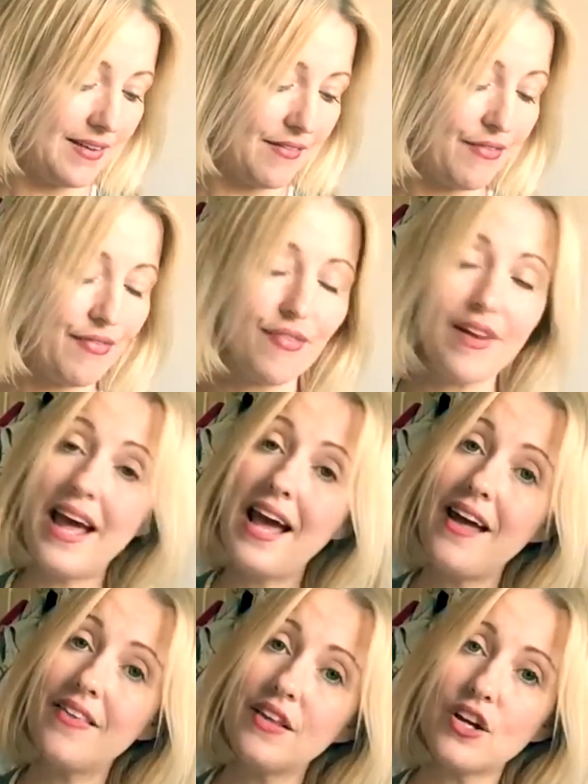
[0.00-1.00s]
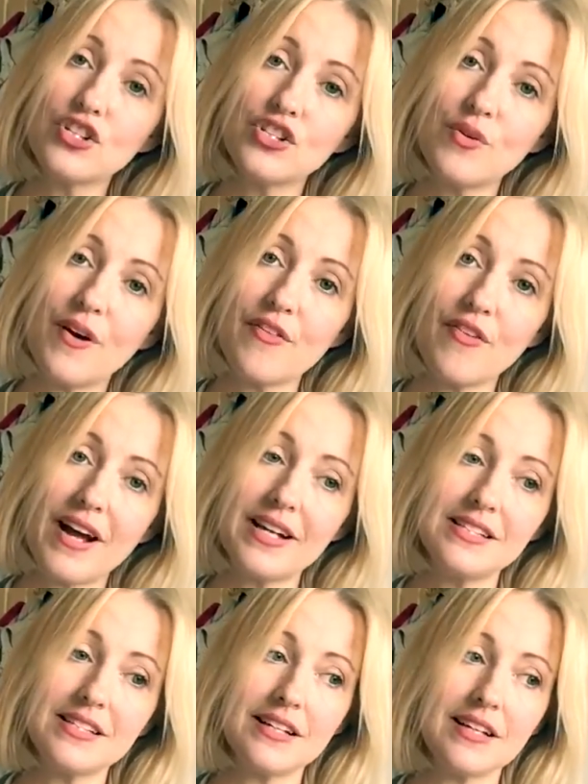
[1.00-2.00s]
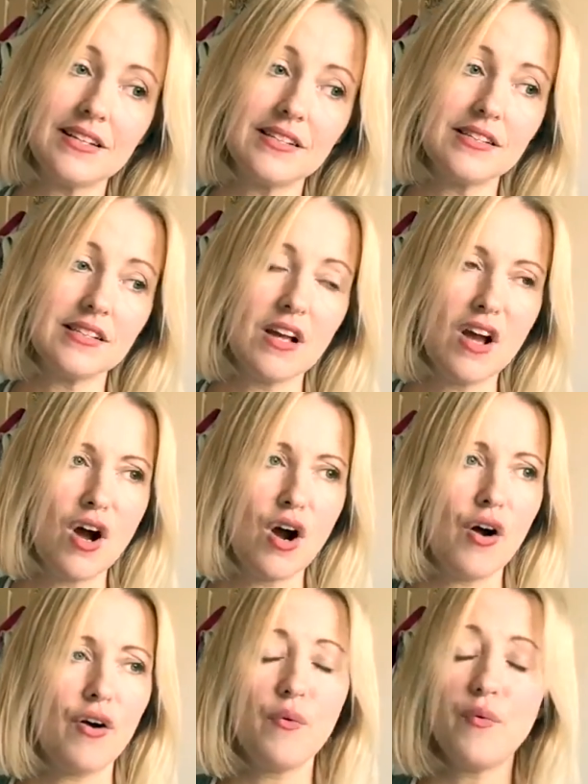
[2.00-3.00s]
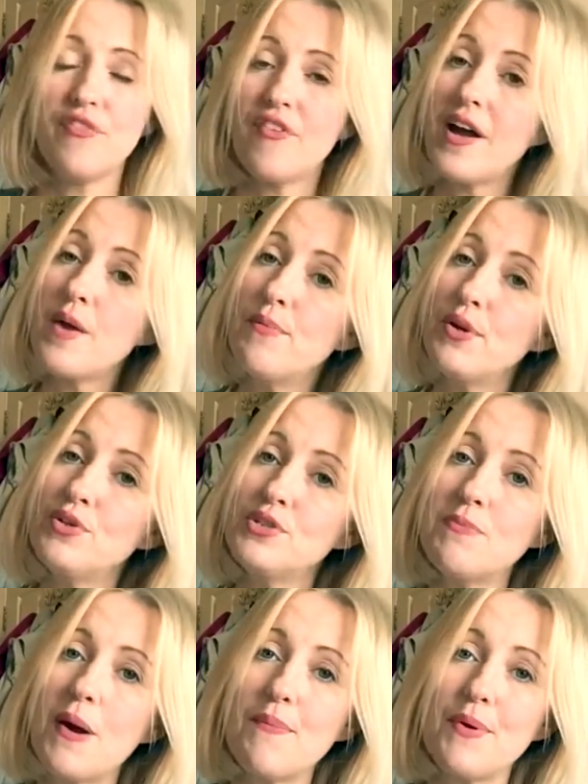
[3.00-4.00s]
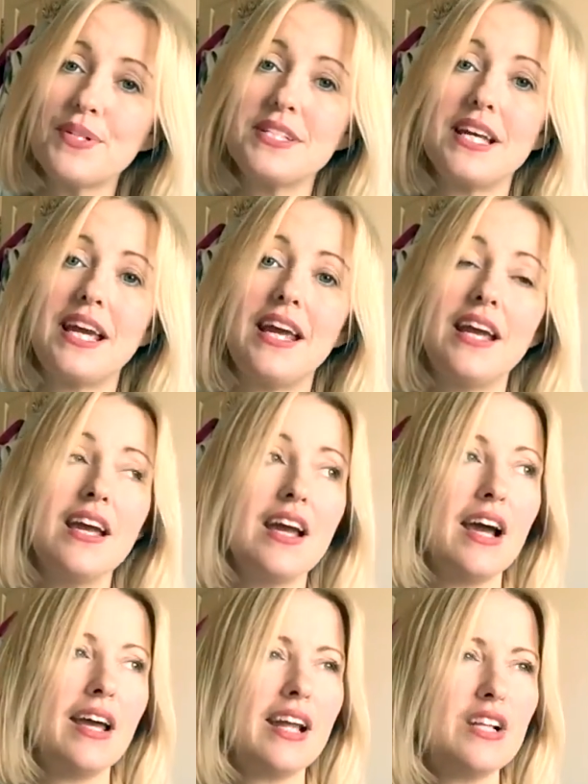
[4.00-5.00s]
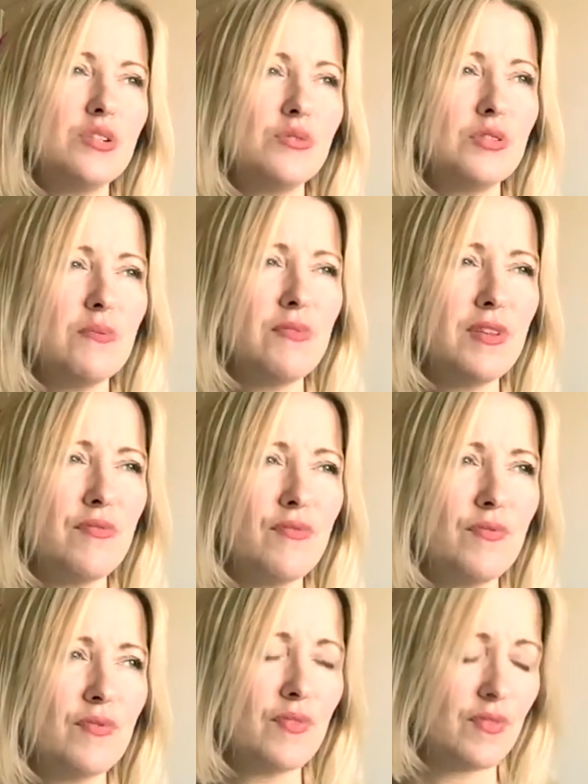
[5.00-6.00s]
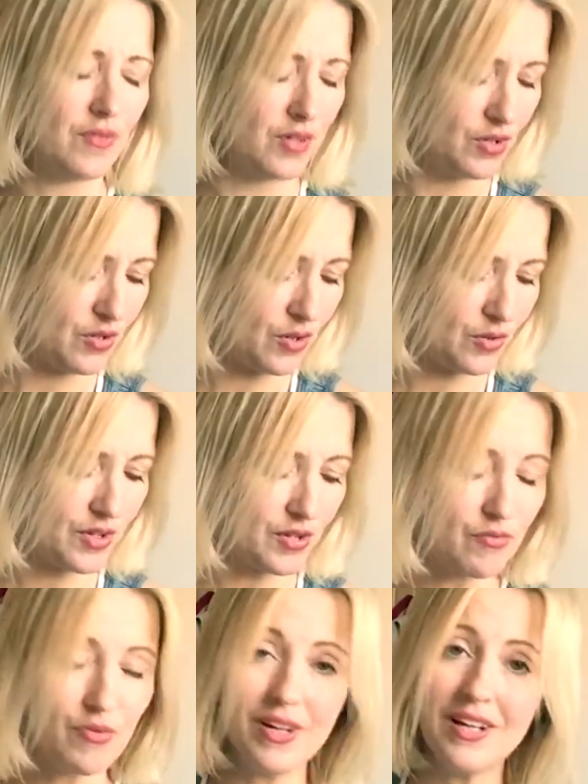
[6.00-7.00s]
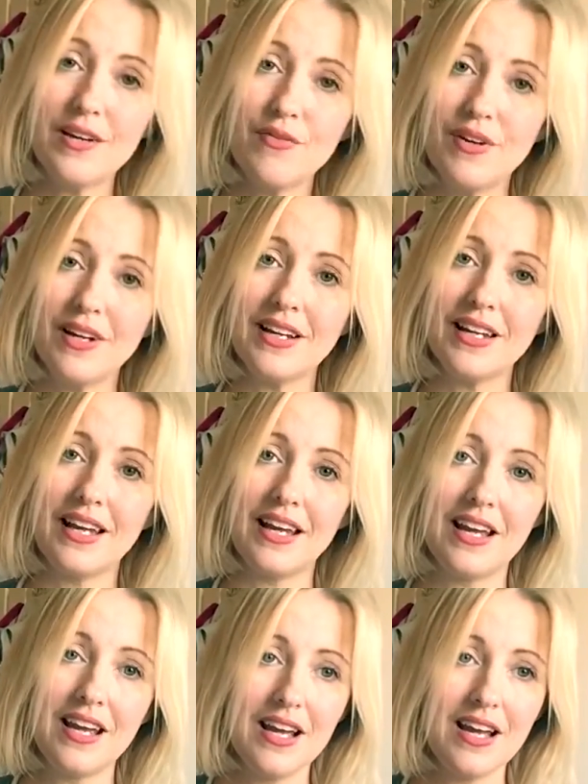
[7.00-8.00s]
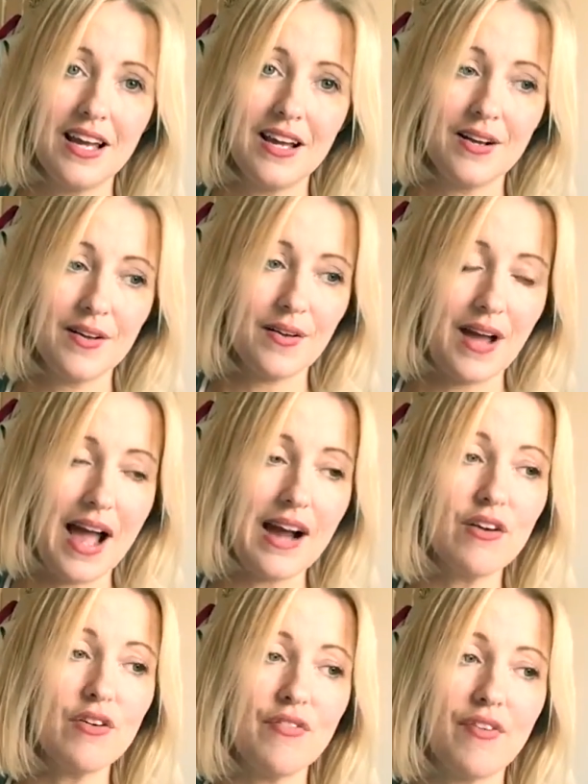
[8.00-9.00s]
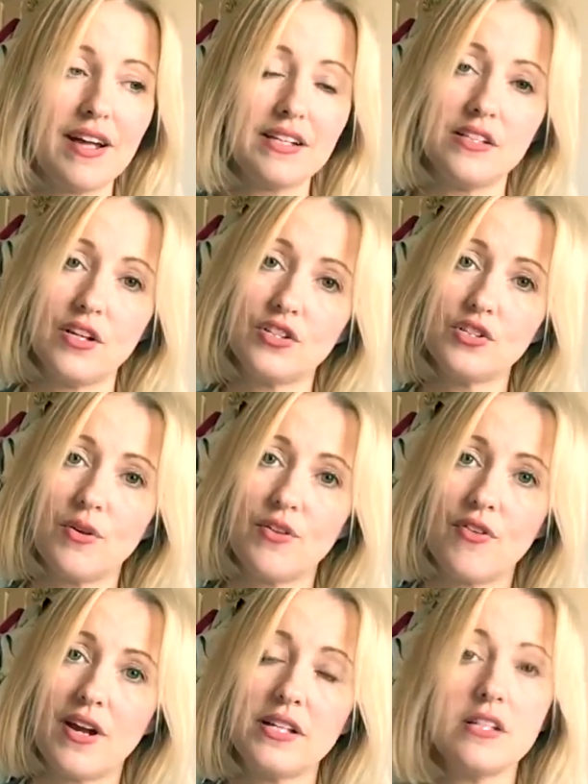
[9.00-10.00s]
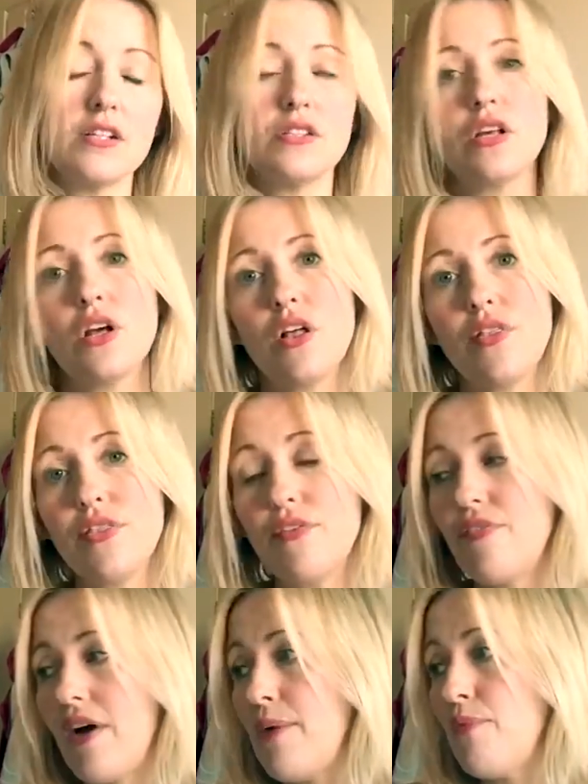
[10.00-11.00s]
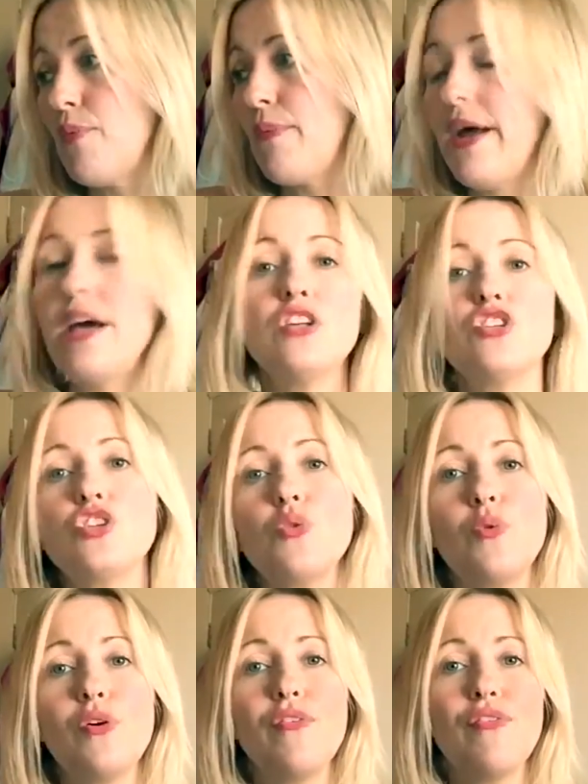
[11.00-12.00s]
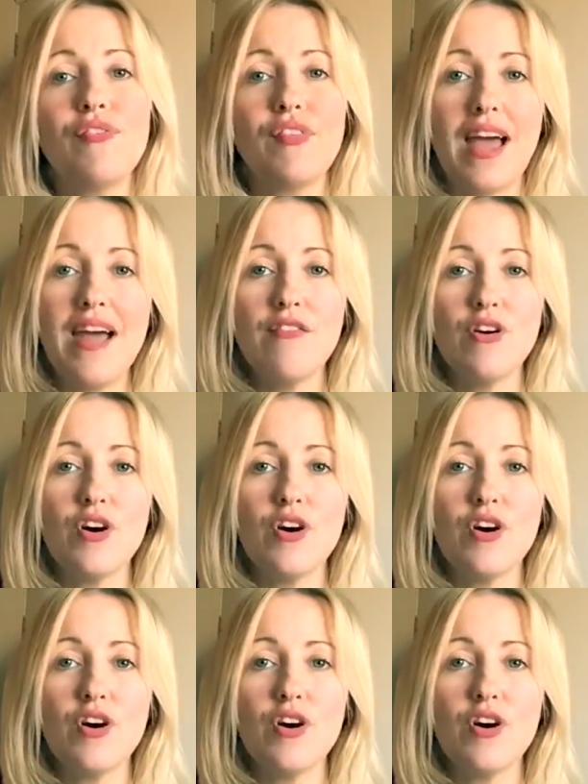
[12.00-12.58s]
flare the osteoarthritis, or if I abuse my body and I do something, you know, that really, really aggravates the osteoarthritis, the fibromyalgia will flare